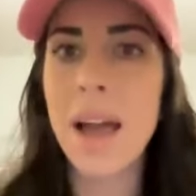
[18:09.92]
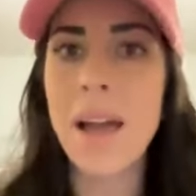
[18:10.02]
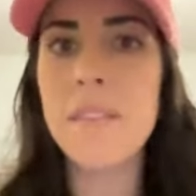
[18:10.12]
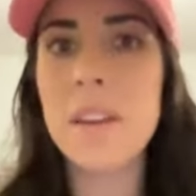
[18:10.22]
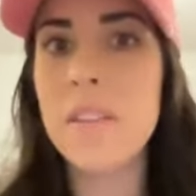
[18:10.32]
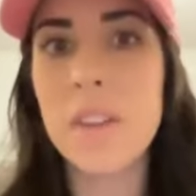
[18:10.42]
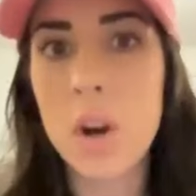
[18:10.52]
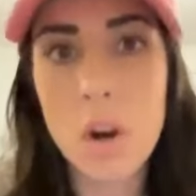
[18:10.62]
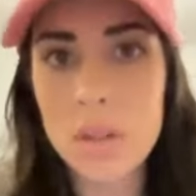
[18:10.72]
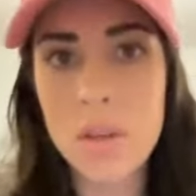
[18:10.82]
I haven't even
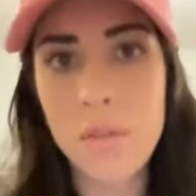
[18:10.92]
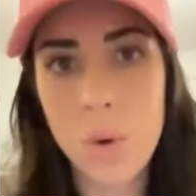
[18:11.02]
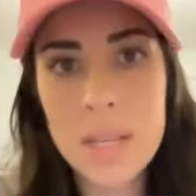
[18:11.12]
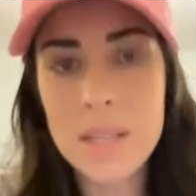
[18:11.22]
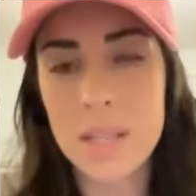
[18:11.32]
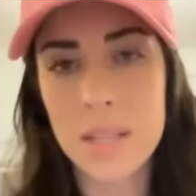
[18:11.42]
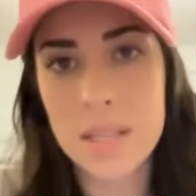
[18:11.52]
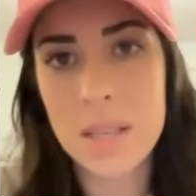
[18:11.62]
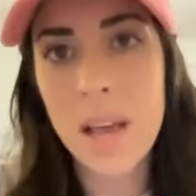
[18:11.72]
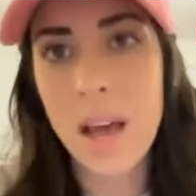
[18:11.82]
heard the
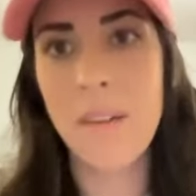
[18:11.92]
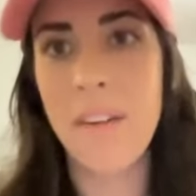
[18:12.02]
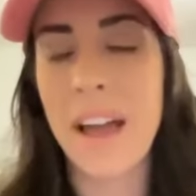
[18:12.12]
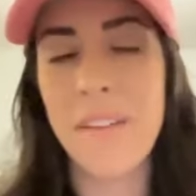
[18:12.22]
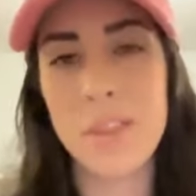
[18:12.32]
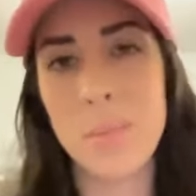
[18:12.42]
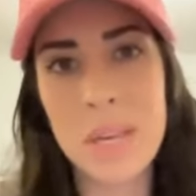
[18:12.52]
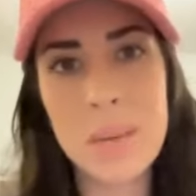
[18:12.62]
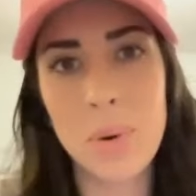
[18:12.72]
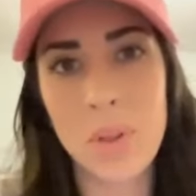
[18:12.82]
voices of half the
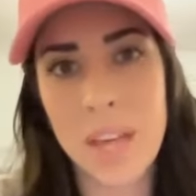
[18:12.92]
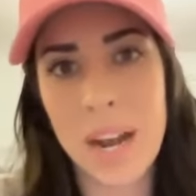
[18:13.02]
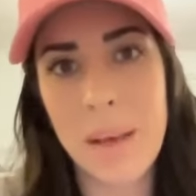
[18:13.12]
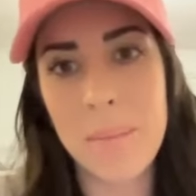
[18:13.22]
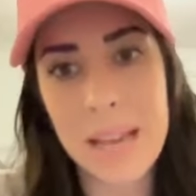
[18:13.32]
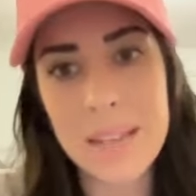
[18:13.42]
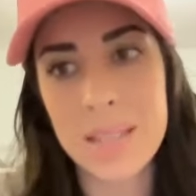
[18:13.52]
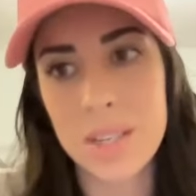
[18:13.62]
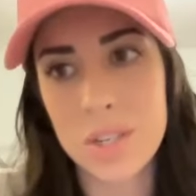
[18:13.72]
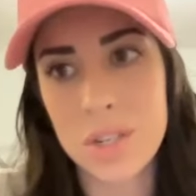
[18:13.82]
people that I
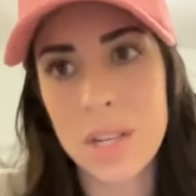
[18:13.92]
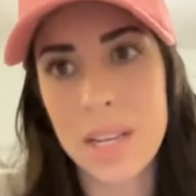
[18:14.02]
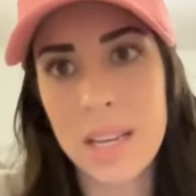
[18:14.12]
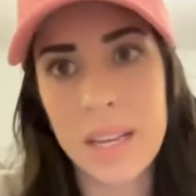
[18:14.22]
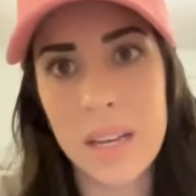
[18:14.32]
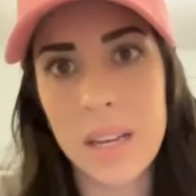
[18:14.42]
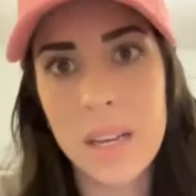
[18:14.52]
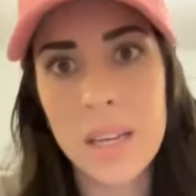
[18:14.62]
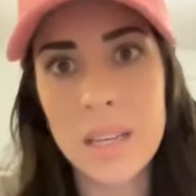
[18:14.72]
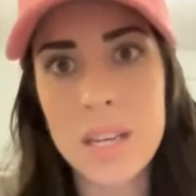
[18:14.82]
message in
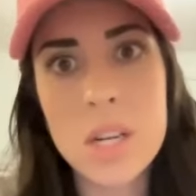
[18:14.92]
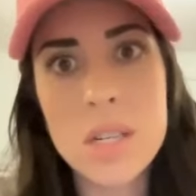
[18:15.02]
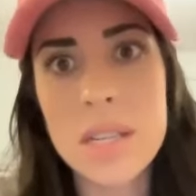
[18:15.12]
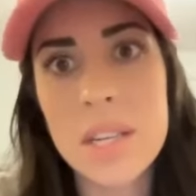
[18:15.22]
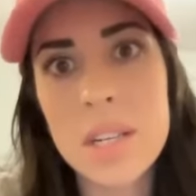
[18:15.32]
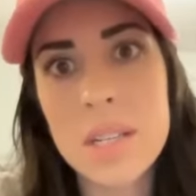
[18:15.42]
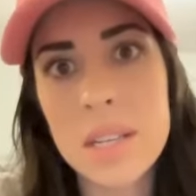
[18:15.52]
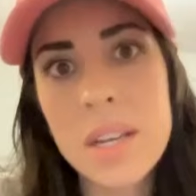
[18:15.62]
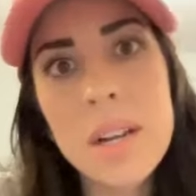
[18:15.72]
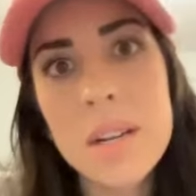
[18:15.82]
years and years
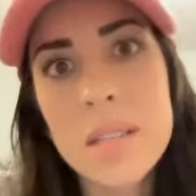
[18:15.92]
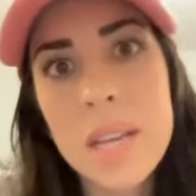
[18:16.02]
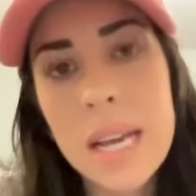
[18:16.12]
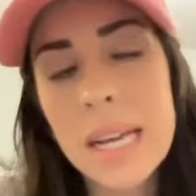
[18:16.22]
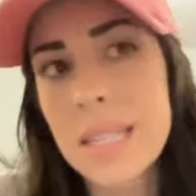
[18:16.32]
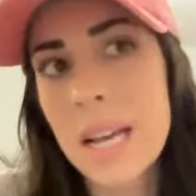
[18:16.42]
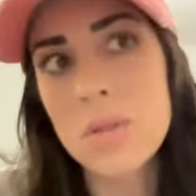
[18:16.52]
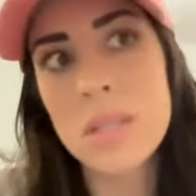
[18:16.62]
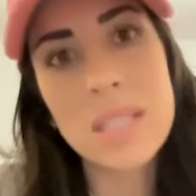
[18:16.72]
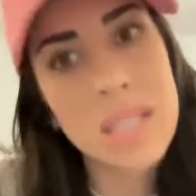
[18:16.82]
and years, because I
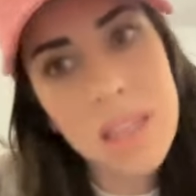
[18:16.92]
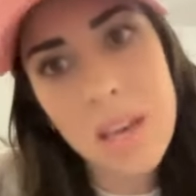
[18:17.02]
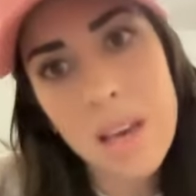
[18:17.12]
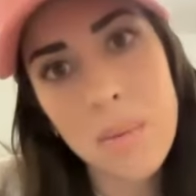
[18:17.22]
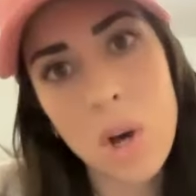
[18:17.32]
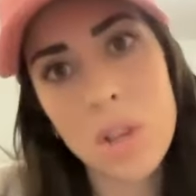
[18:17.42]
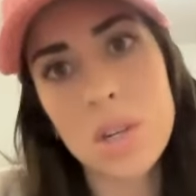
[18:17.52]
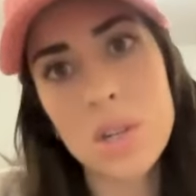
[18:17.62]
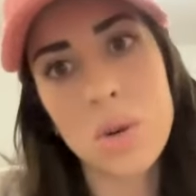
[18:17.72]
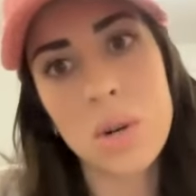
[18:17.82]
don't see them on
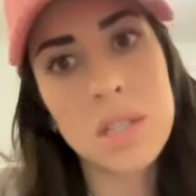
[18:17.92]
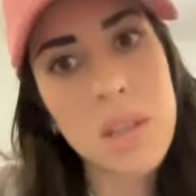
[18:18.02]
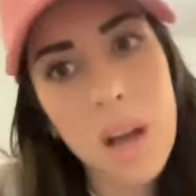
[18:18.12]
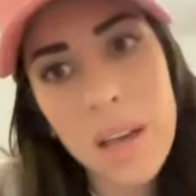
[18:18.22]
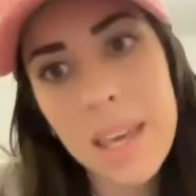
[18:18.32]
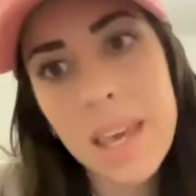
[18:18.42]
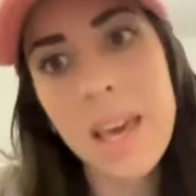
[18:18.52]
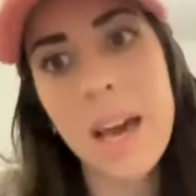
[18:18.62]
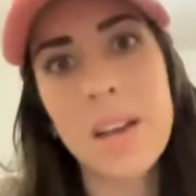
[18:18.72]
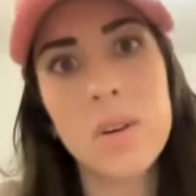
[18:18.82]
their stories
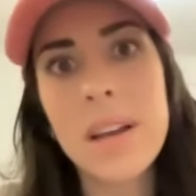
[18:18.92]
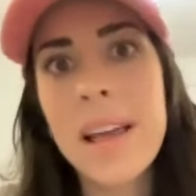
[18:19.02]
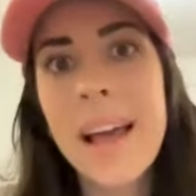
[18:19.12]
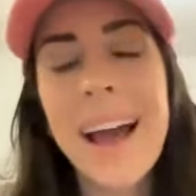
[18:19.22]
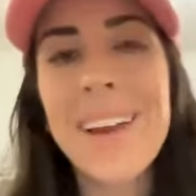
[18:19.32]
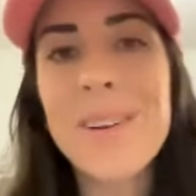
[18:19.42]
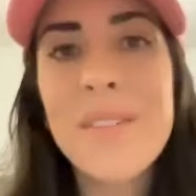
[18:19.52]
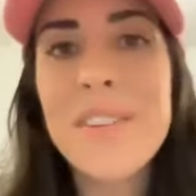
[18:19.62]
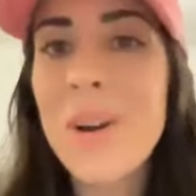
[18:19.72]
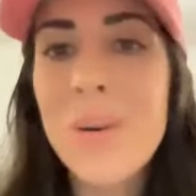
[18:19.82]
talking. I don't
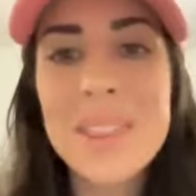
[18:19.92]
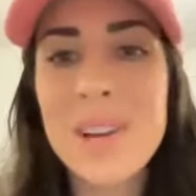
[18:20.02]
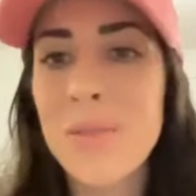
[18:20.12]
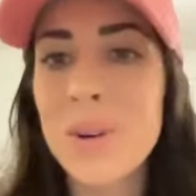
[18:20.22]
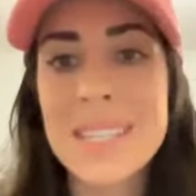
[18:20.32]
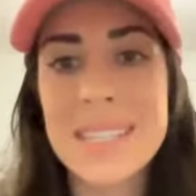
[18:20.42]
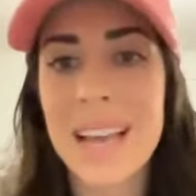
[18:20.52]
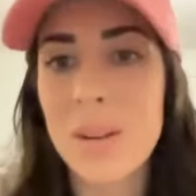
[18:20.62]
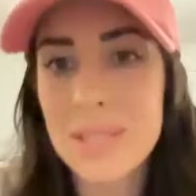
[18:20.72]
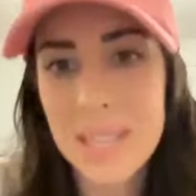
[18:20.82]
even know what their voice
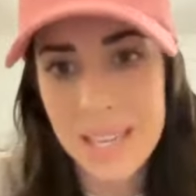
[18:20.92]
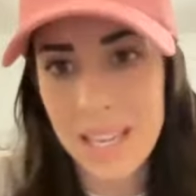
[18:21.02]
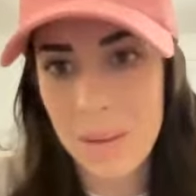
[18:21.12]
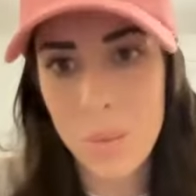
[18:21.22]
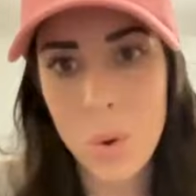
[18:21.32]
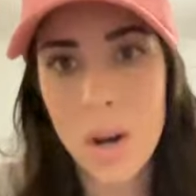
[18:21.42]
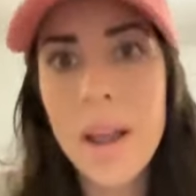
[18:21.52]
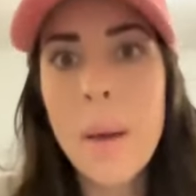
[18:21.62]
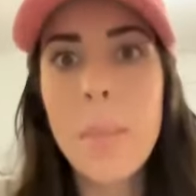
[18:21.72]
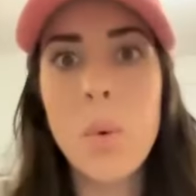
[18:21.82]
sounds like anymore.
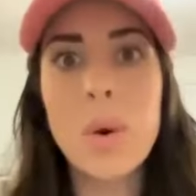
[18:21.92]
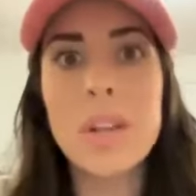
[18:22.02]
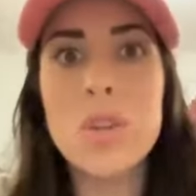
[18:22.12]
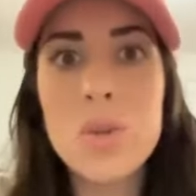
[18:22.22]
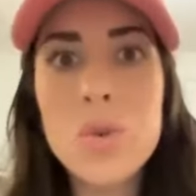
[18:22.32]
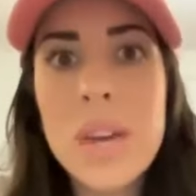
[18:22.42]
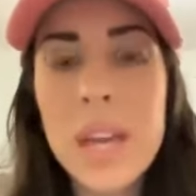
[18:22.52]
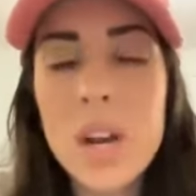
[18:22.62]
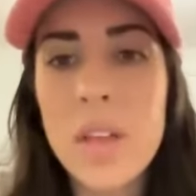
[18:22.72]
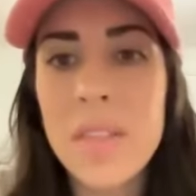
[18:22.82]
But when you
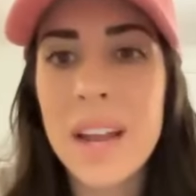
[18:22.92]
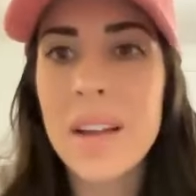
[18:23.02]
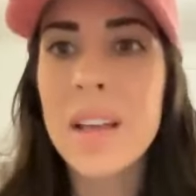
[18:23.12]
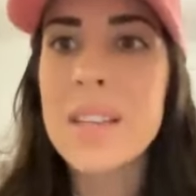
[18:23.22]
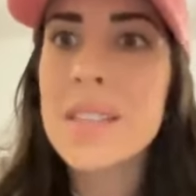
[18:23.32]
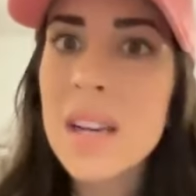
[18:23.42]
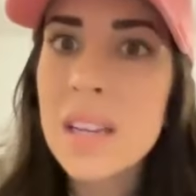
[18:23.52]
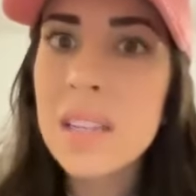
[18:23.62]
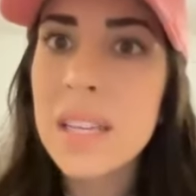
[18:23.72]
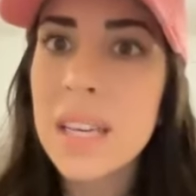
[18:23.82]
get on there,
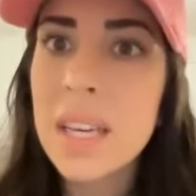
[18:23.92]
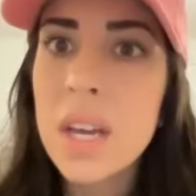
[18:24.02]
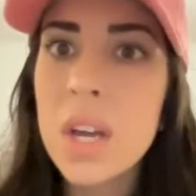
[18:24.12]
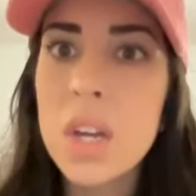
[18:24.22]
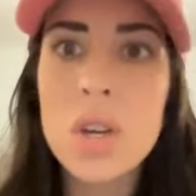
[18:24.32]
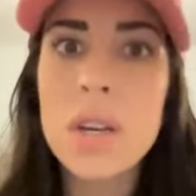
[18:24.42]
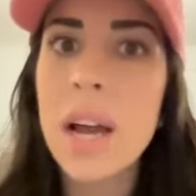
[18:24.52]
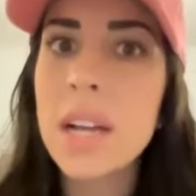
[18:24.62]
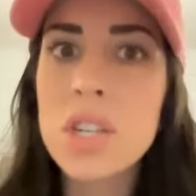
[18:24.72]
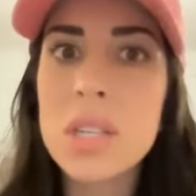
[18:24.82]
suddenly you're
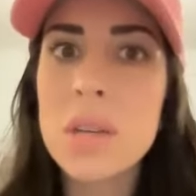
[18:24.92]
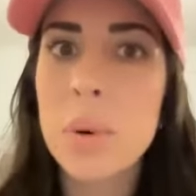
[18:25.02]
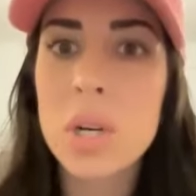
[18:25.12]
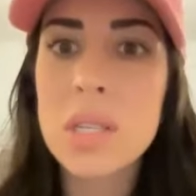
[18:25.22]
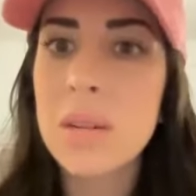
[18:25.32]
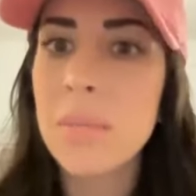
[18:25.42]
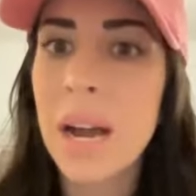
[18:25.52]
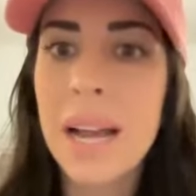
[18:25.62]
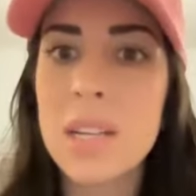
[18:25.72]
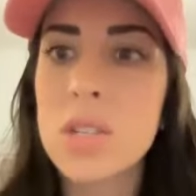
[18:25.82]
not just a person
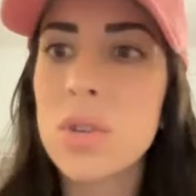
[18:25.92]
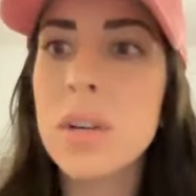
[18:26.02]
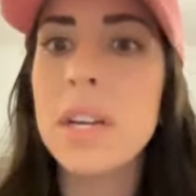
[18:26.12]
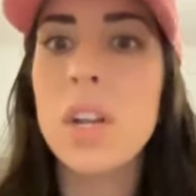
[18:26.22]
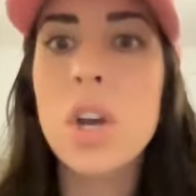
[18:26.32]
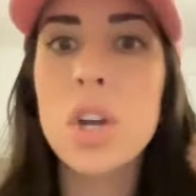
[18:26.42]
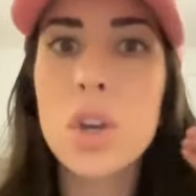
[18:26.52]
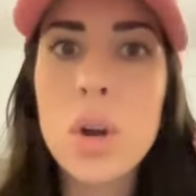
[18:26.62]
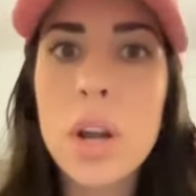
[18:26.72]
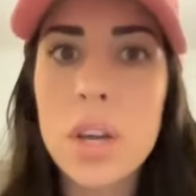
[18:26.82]
behind a screen.
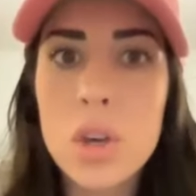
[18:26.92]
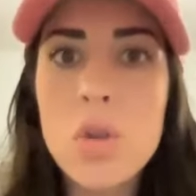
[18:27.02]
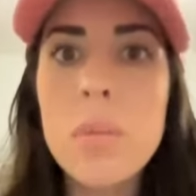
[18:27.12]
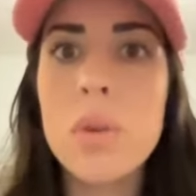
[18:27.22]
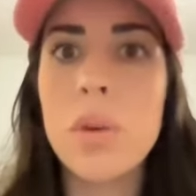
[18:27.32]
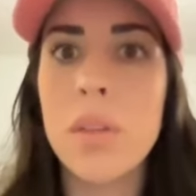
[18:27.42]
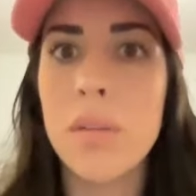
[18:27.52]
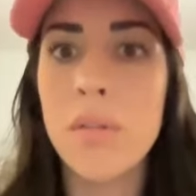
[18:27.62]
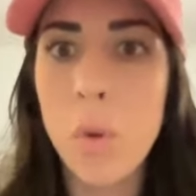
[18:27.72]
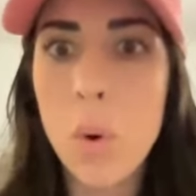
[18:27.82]
You're a human with a
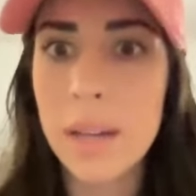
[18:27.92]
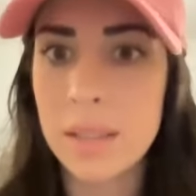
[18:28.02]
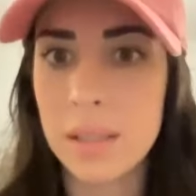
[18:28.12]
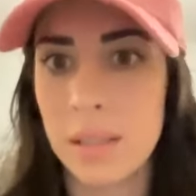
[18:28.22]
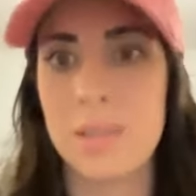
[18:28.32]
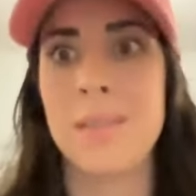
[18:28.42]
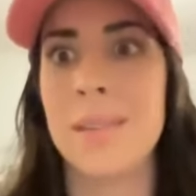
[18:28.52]
voice.